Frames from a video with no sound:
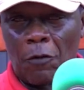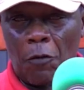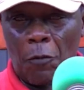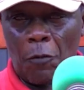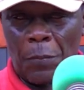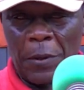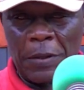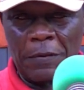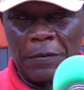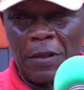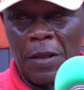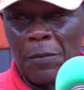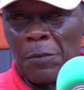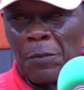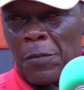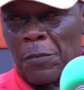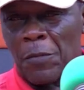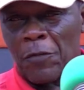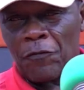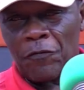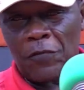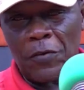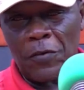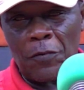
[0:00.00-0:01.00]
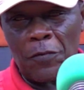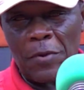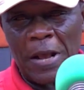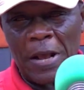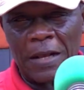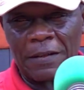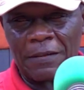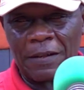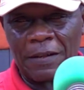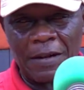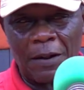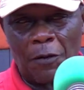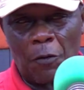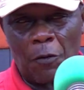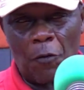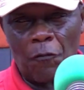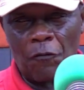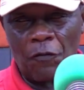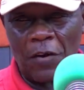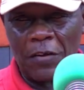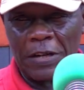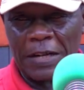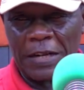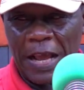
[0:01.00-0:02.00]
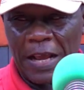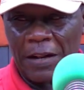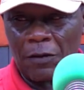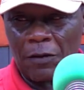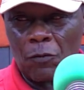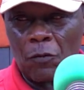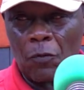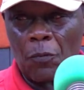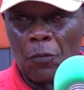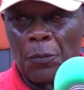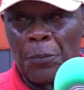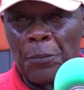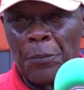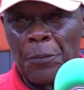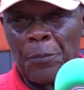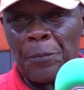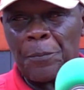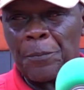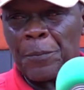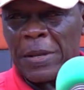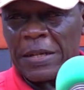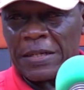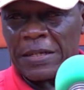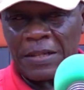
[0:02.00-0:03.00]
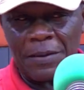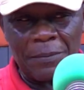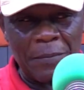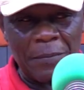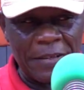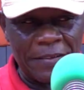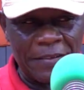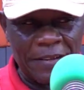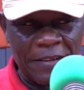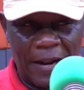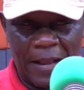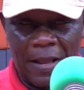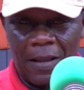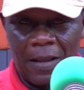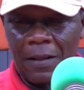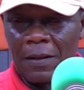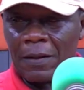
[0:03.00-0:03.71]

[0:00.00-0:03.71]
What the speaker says: per se, mimim free, we are saying our own for denu, mintiminchre.